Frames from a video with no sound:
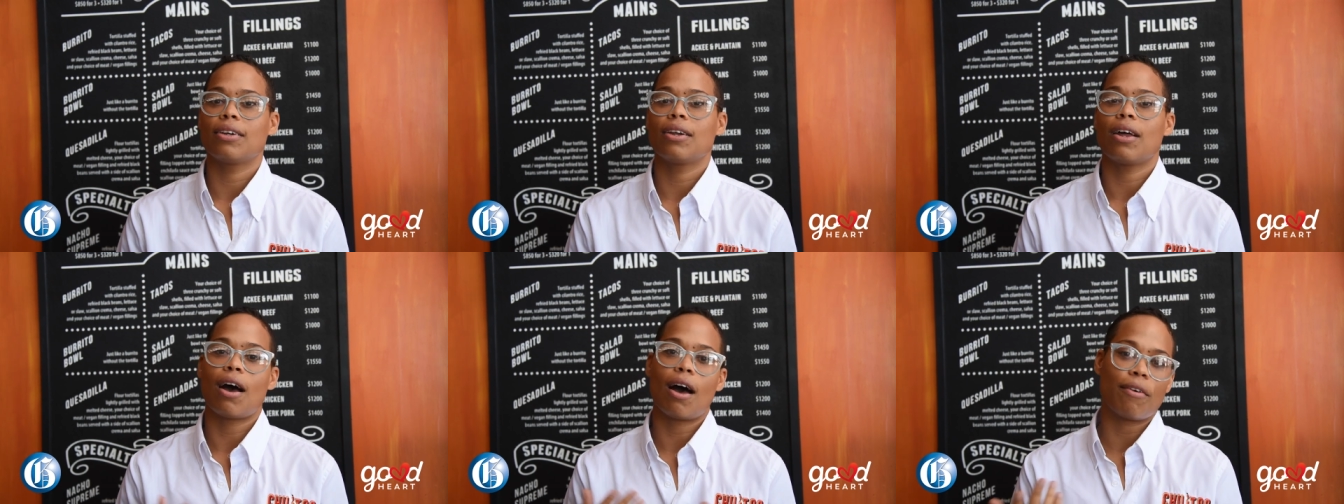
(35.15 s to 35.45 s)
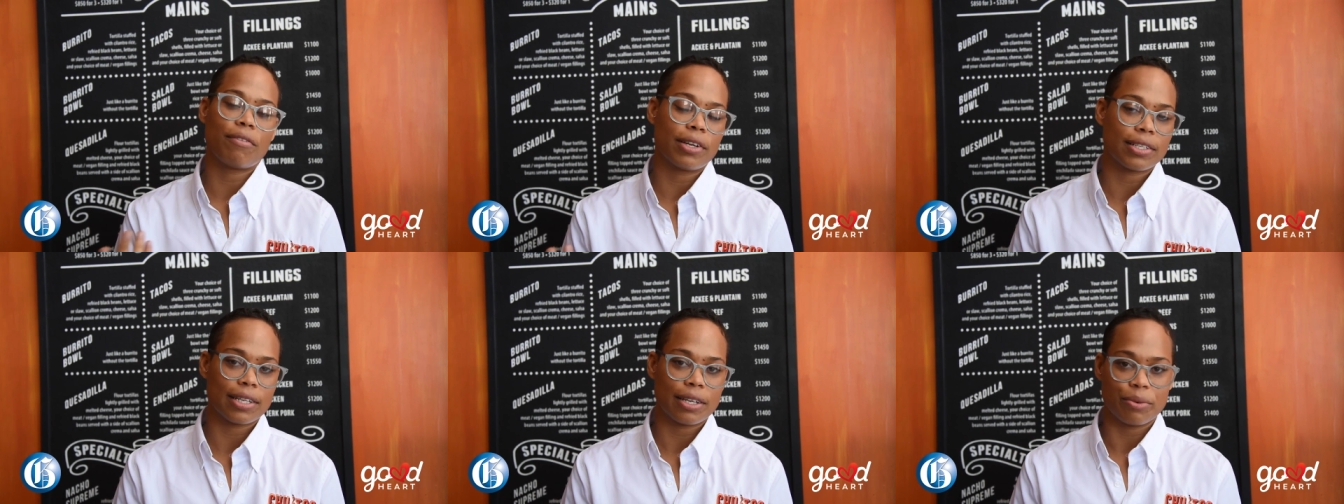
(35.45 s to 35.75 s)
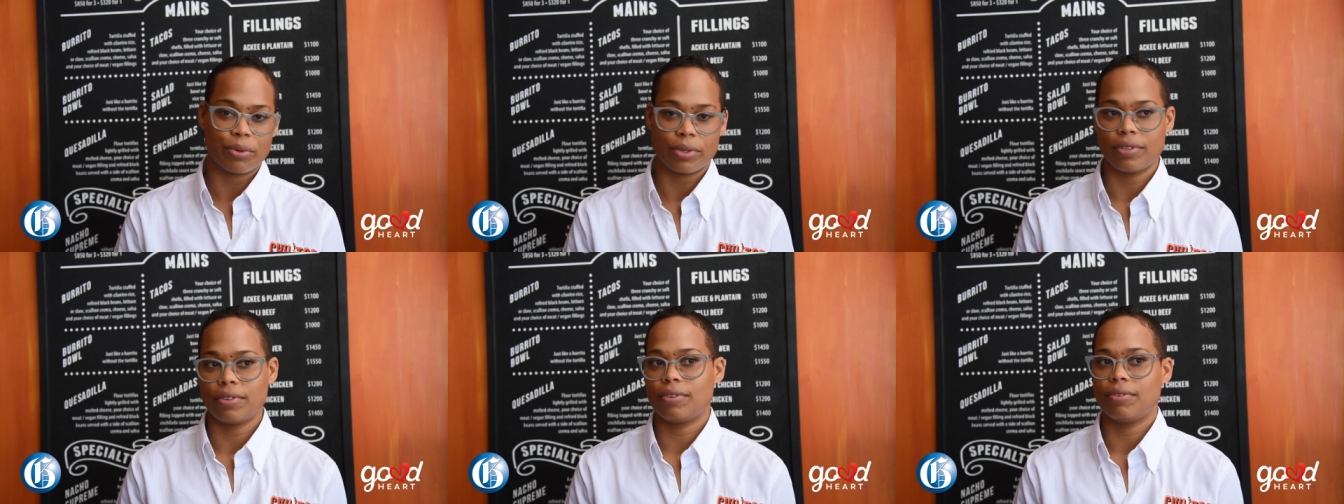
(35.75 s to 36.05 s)
obviously
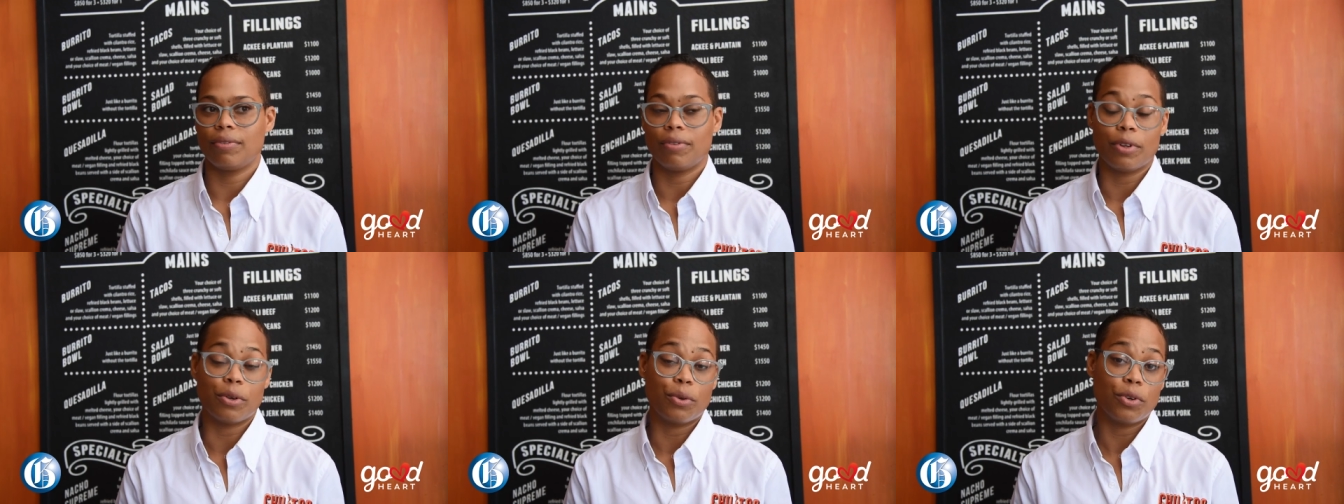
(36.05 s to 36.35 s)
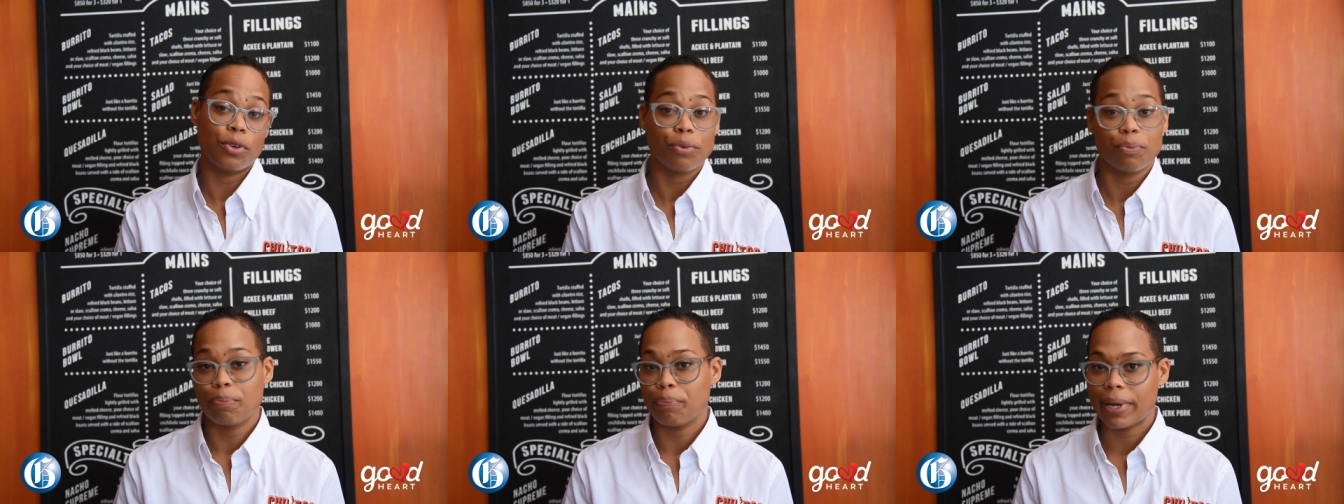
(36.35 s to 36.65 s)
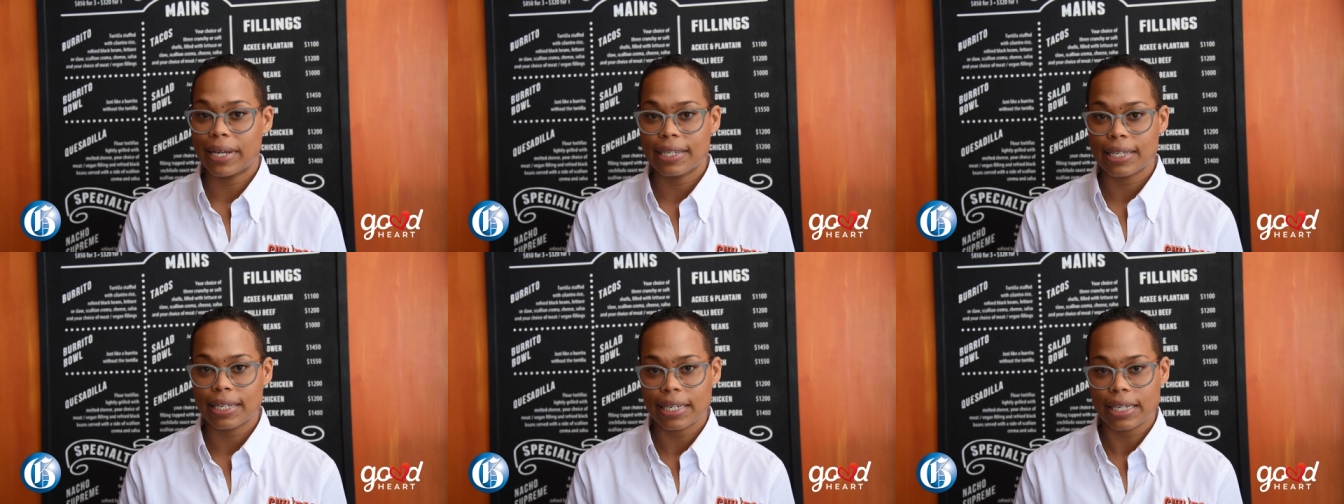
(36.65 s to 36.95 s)
it was
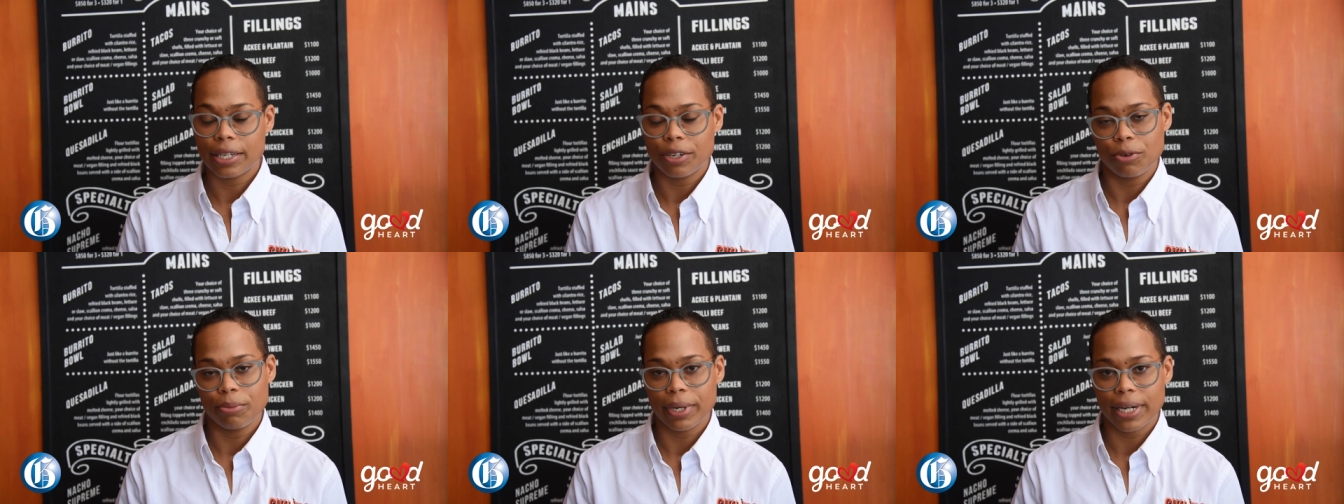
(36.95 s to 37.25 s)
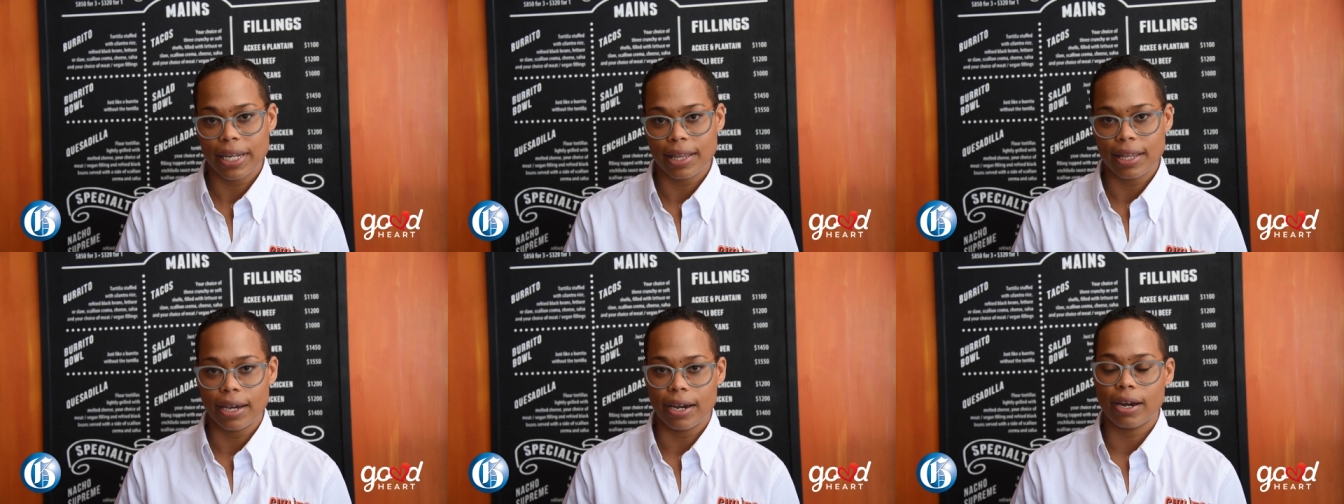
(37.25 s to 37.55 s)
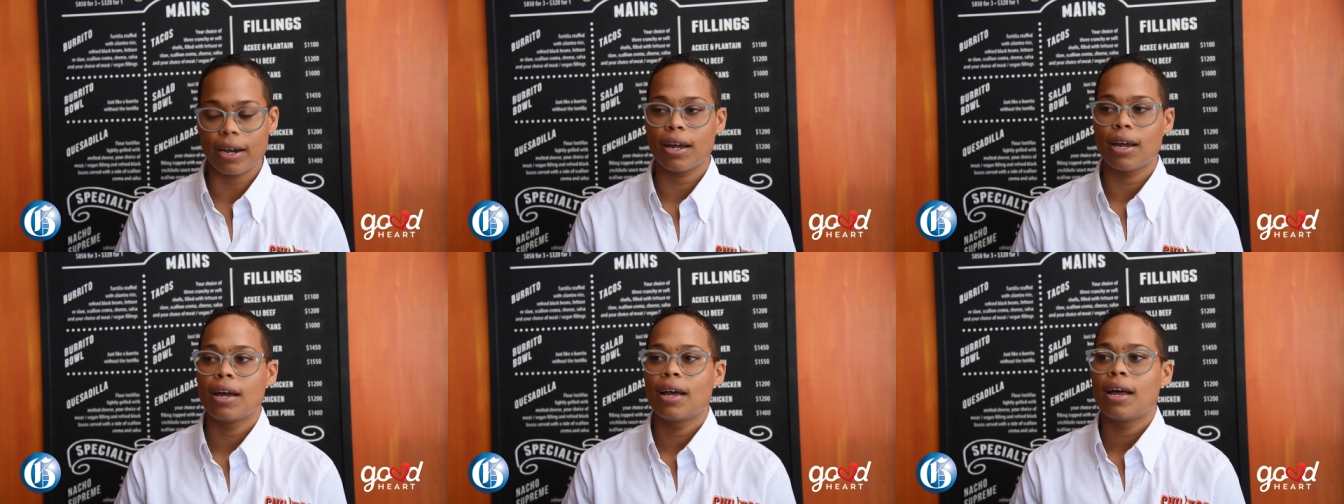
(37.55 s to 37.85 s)
basically nobody
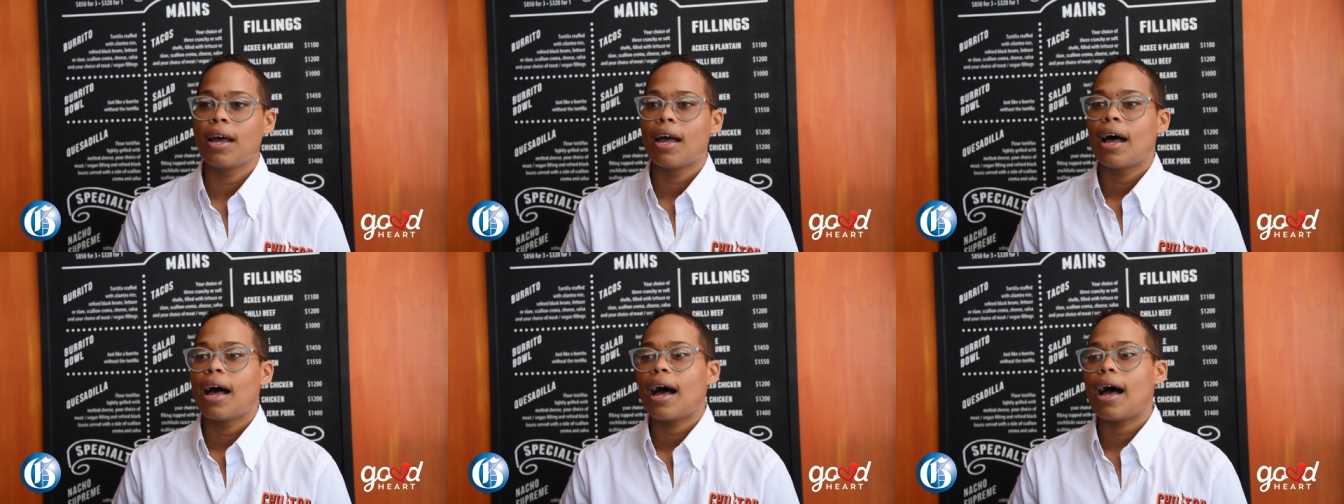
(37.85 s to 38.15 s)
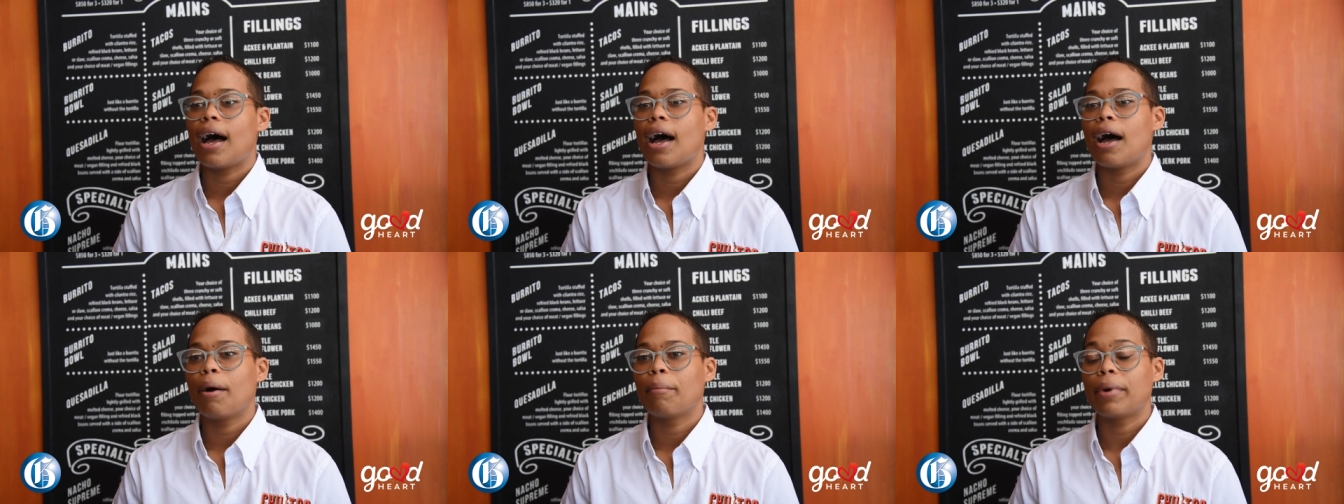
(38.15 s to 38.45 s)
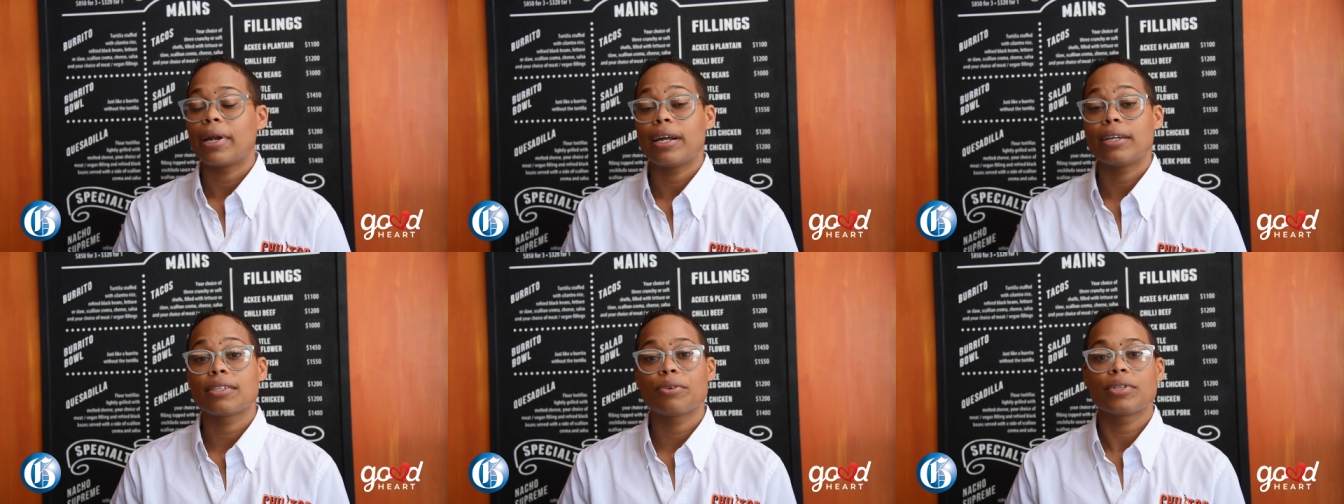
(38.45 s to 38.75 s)
there. Um,
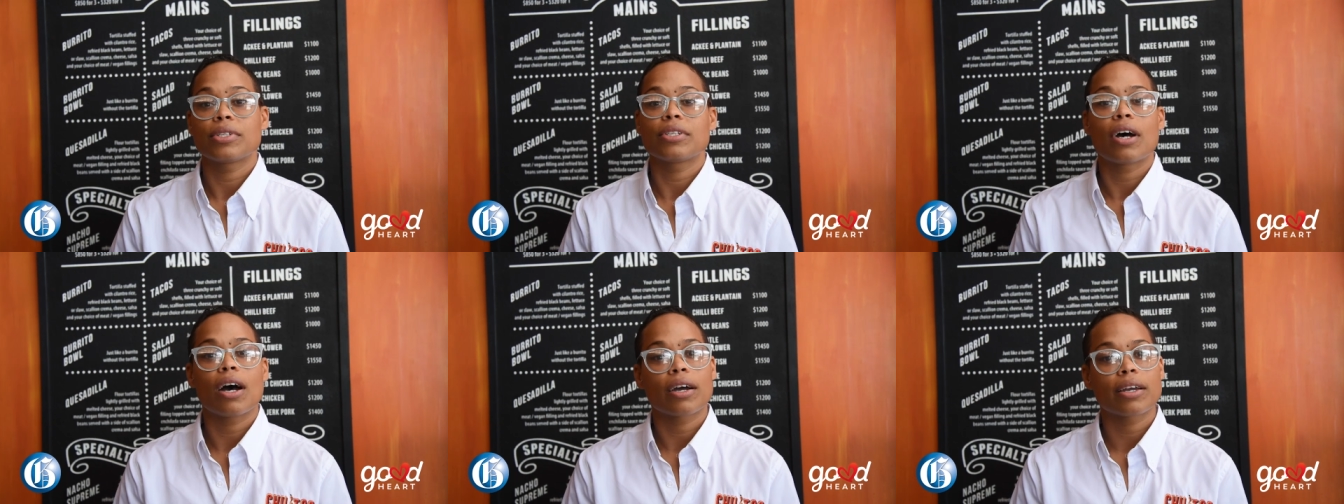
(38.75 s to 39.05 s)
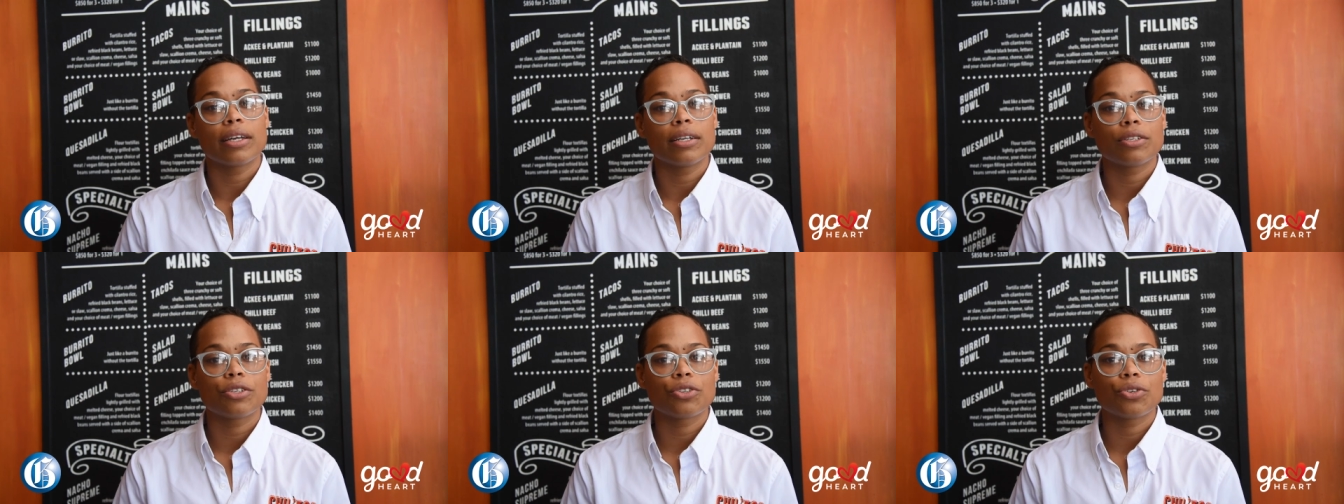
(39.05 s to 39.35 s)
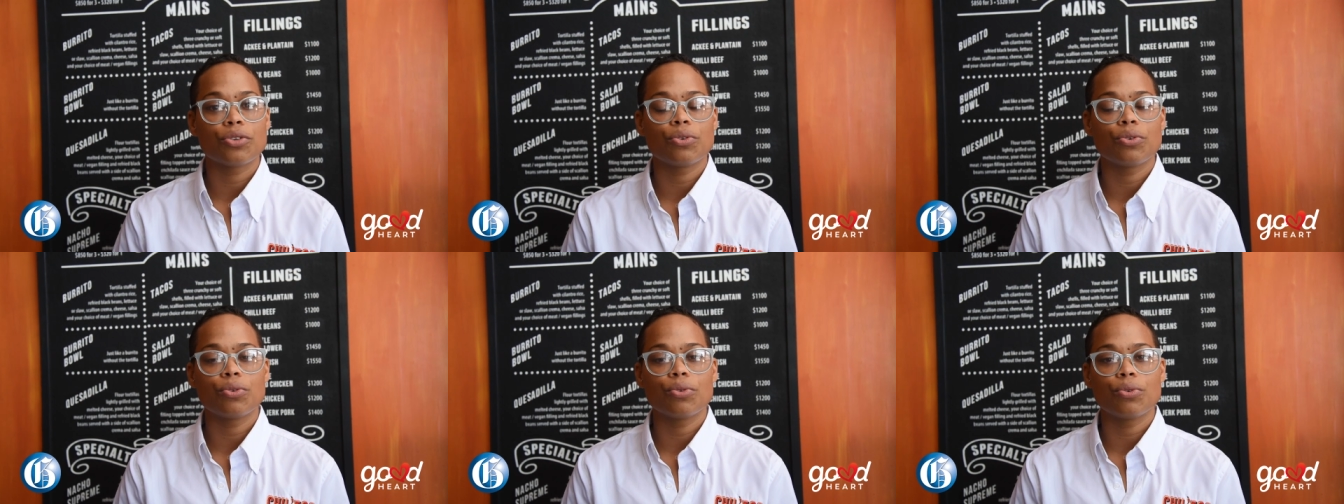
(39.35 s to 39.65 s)
and as I was talking
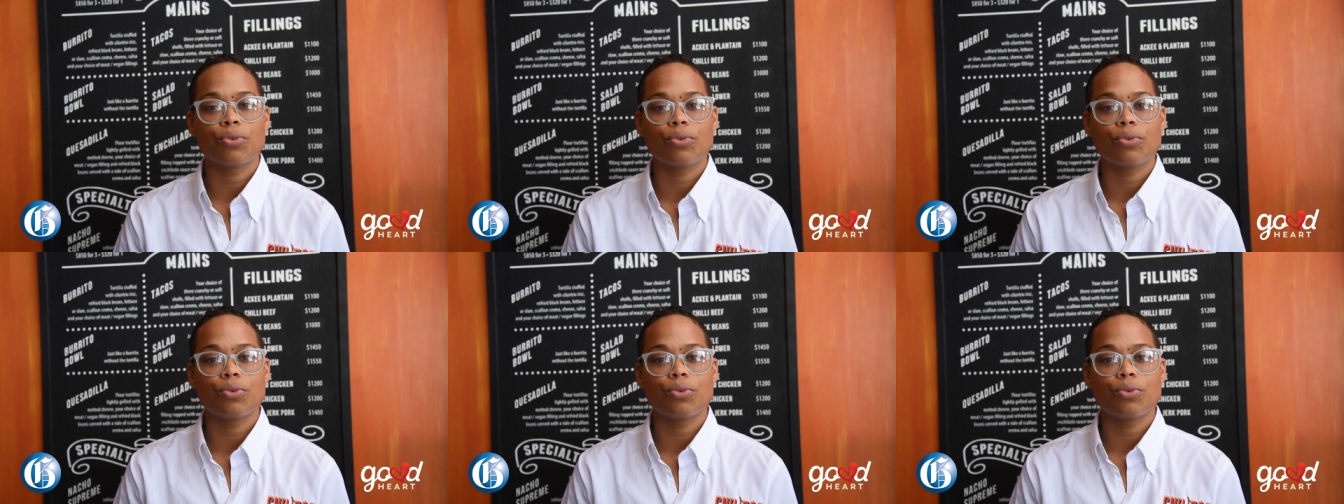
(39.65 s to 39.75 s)
to